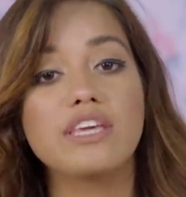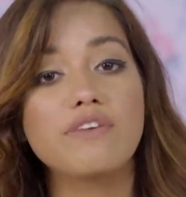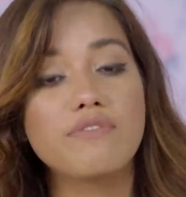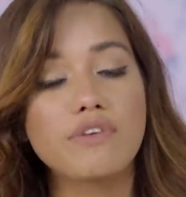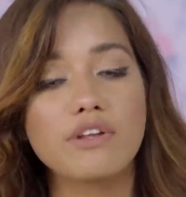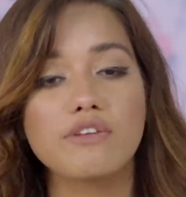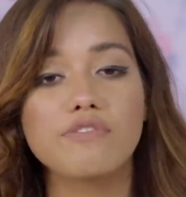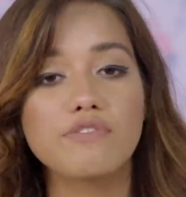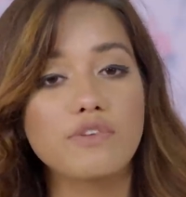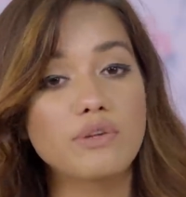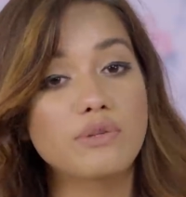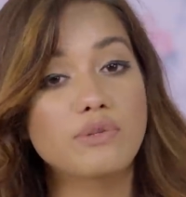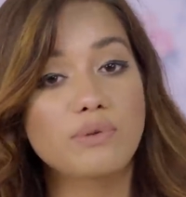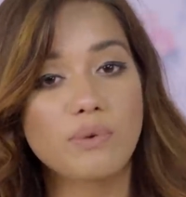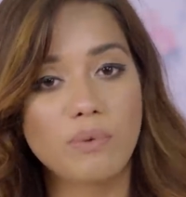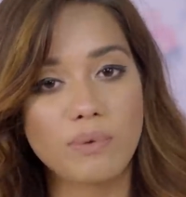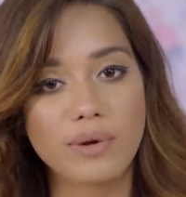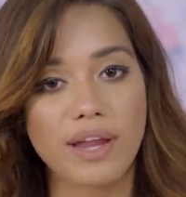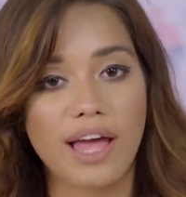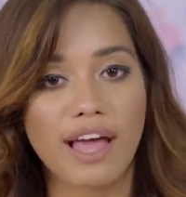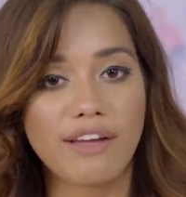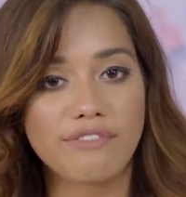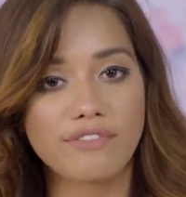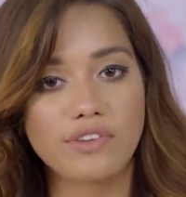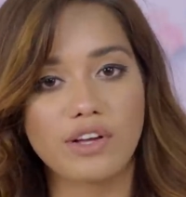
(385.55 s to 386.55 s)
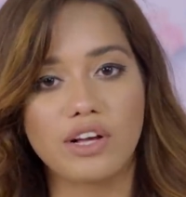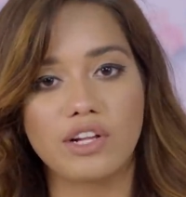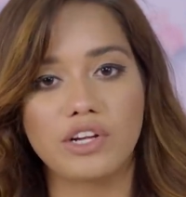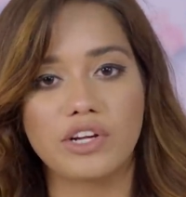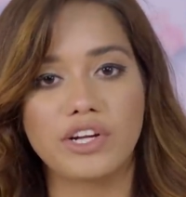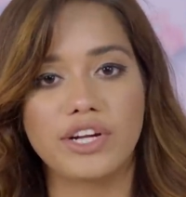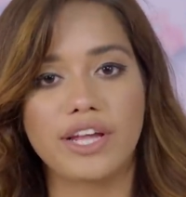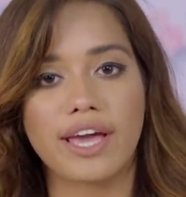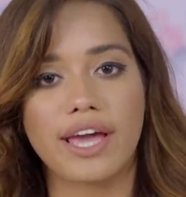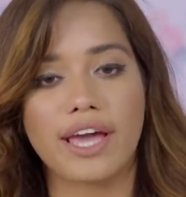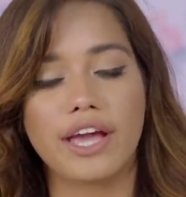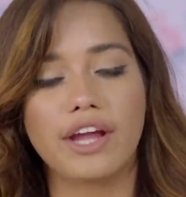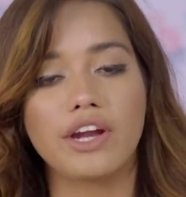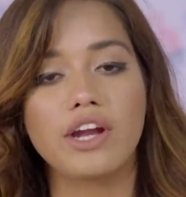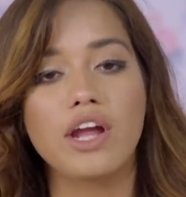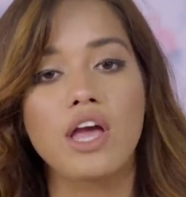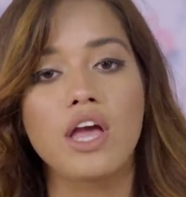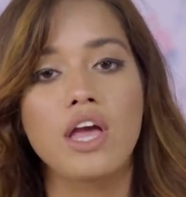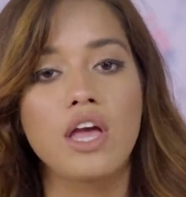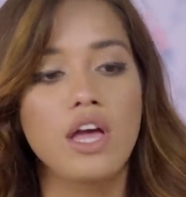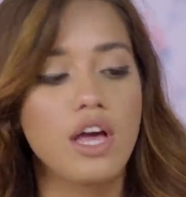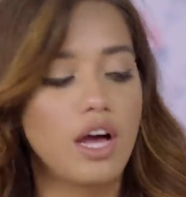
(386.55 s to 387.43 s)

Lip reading: Even if you don't have colored hair,